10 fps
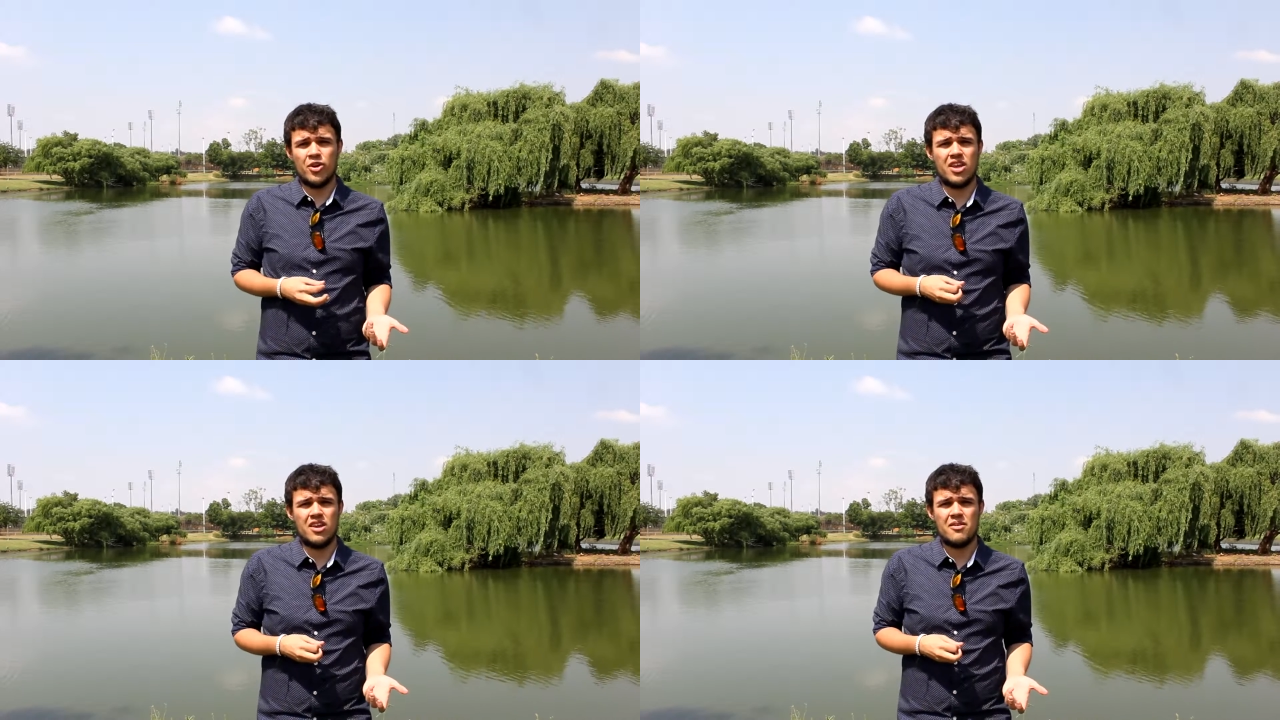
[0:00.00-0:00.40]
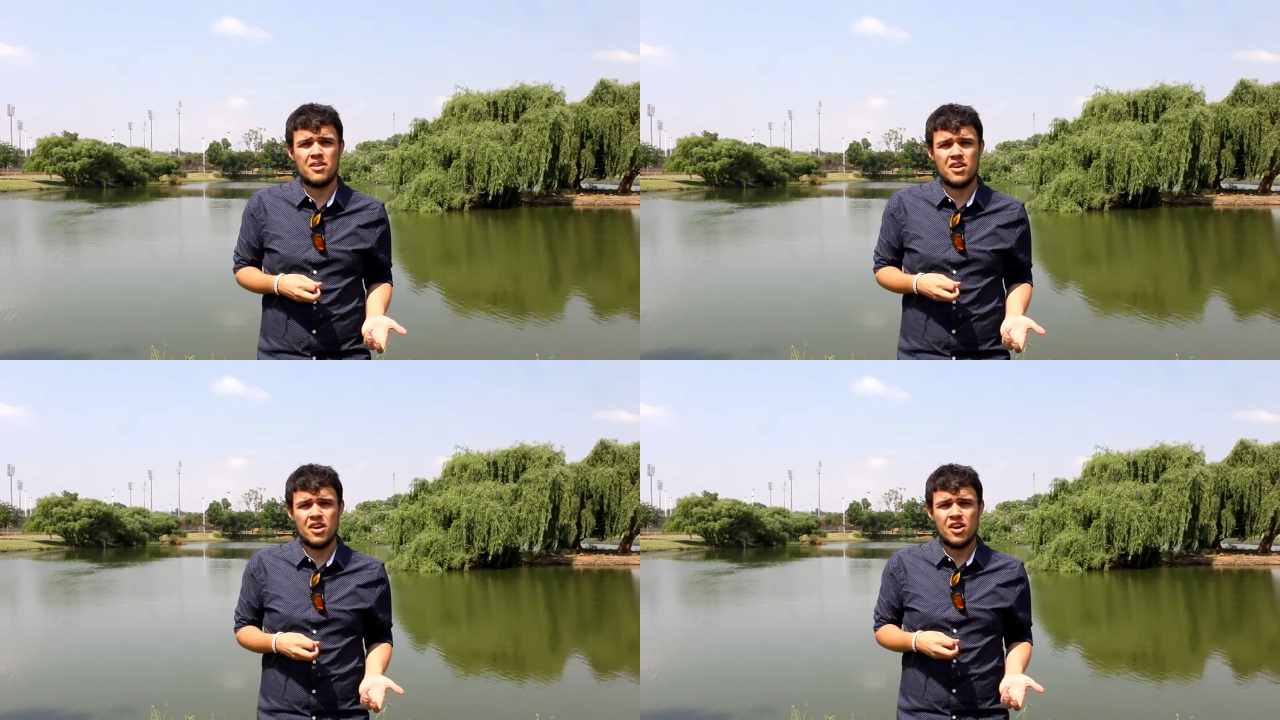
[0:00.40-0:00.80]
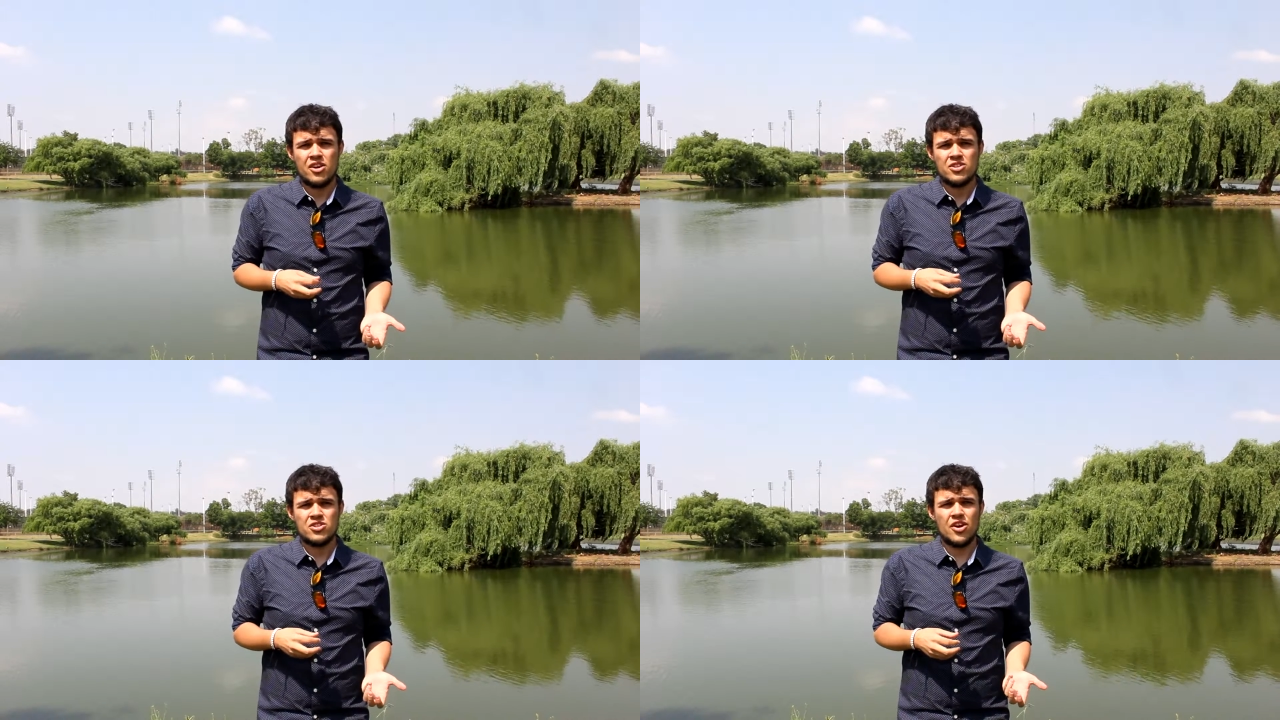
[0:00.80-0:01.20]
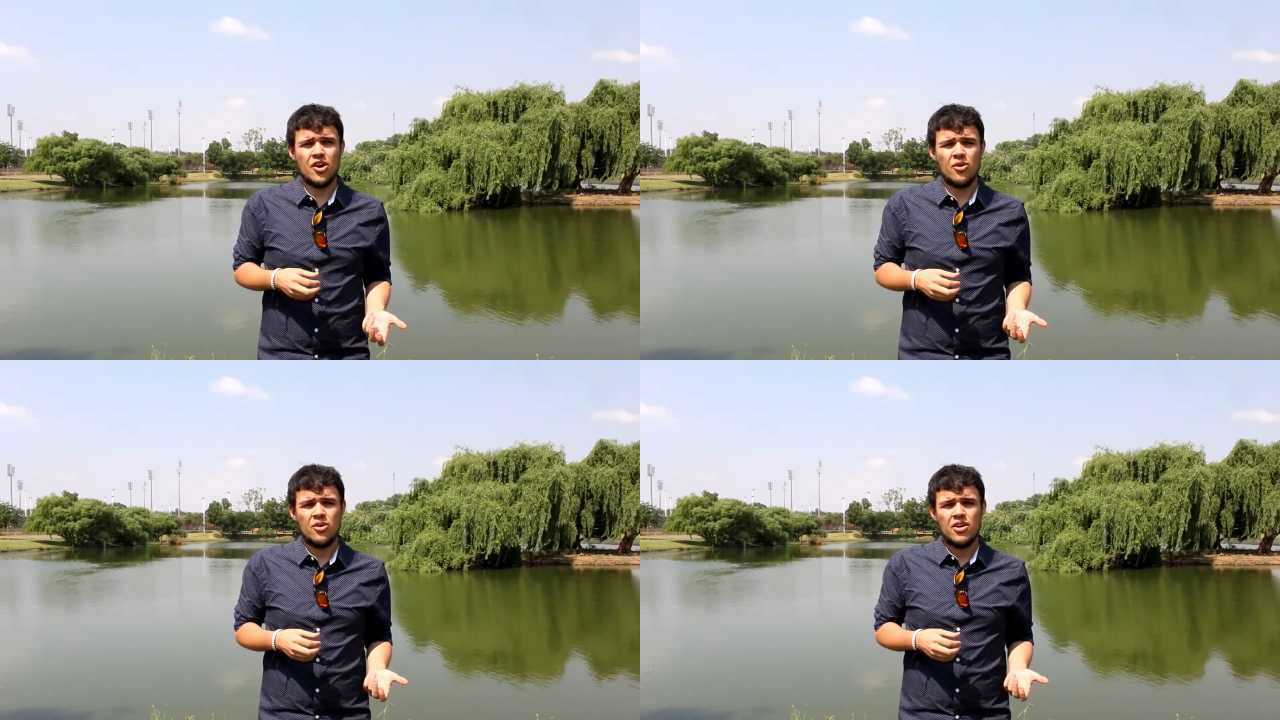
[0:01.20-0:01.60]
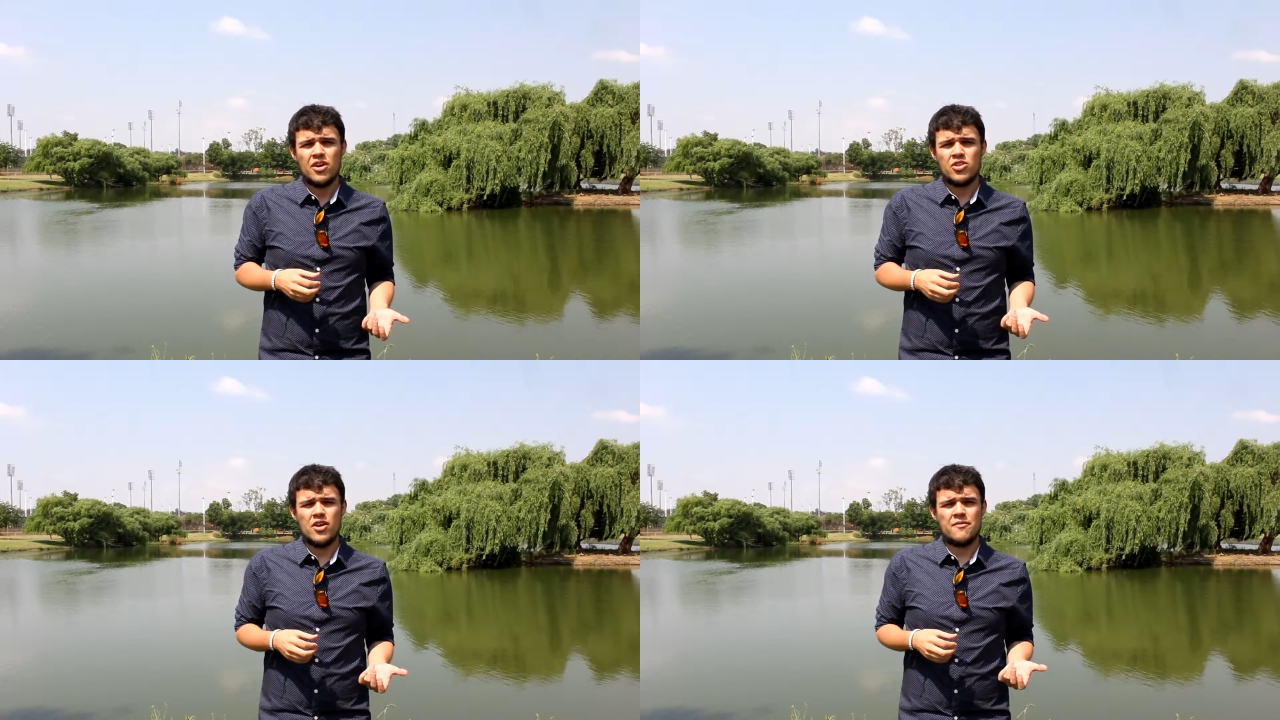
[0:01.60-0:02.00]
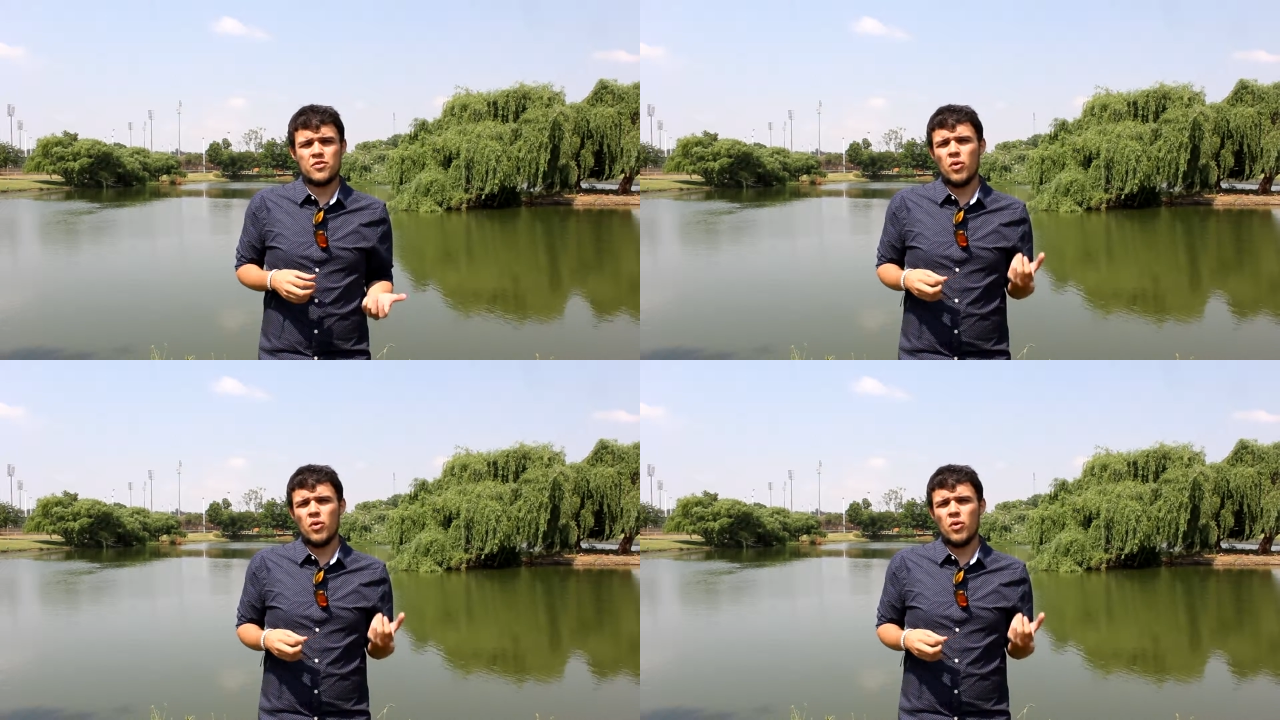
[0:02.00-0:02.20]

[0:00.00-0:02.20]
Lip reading: key. So if the